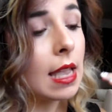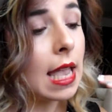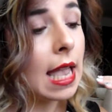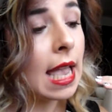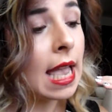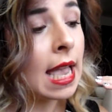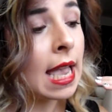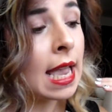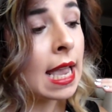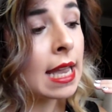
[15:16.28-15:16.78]

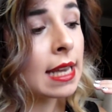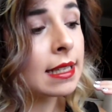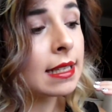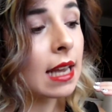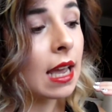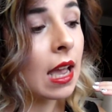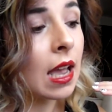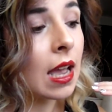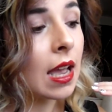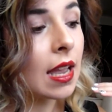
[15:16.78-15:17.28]
and
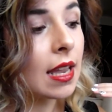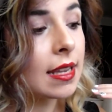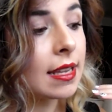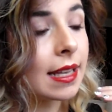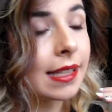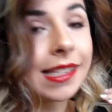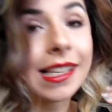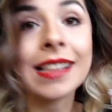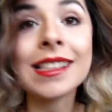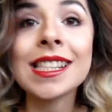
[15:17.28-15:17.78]
I
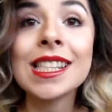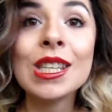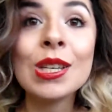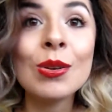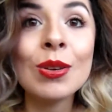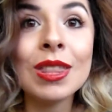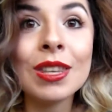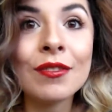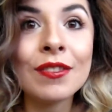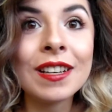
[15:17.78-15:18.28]
guess I'll see you
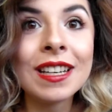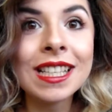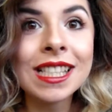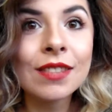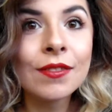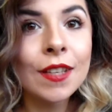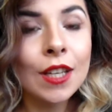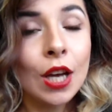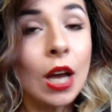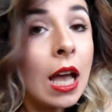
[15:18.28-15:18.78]
in the very next
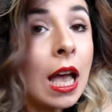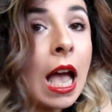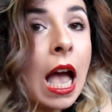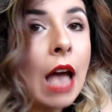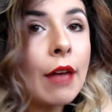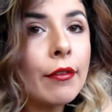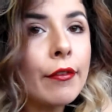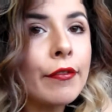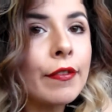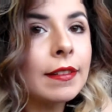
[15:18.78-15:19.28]
video
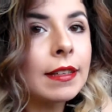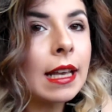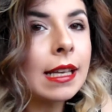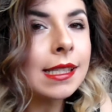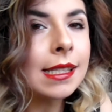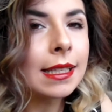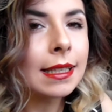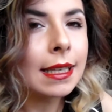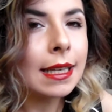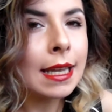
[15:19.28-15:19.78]
have a
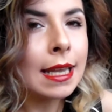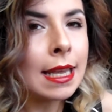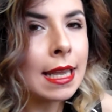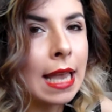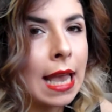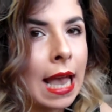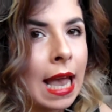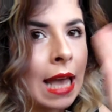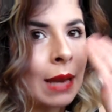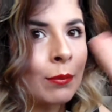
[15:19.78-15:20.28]
fantastic day
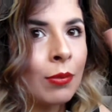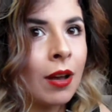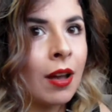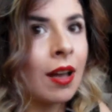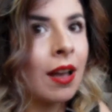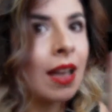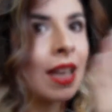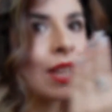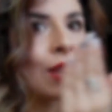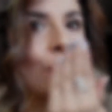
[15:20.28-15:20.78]
and bye